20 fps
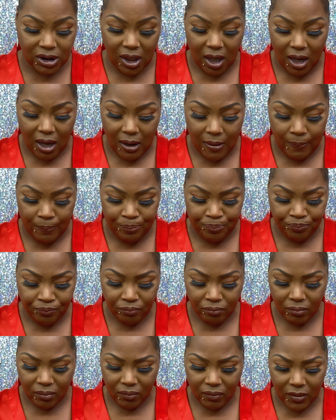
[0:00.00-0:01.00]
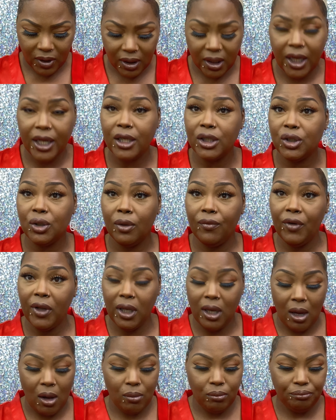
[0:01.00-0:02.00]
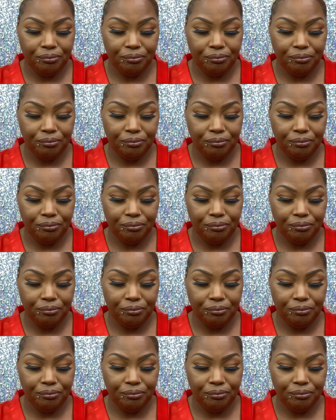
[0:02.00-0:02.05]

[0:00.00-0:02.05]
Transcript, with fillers: um get into the video.